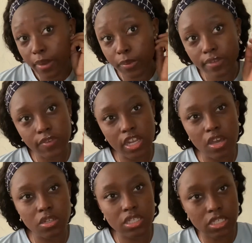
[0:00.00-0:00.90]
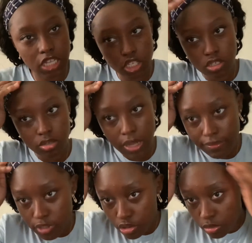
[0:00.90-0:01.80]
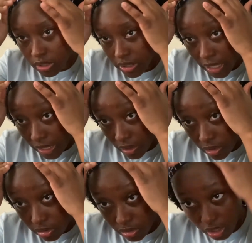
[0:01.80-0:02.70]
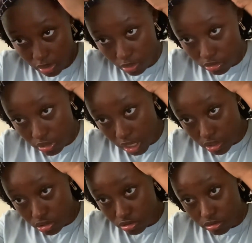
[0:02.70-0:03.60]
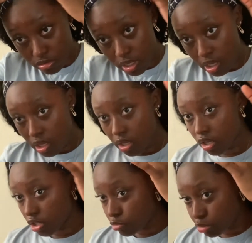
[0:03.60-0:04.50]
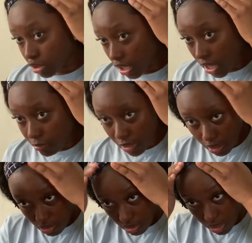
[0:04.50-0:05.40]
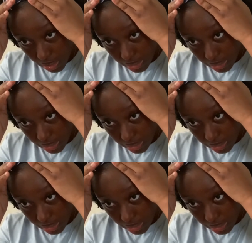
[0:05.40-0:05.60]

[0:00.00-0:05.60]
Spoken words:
wig videos and it's like, you don't have to do a thing, girl. Like all you gotta do is put a headband on. Like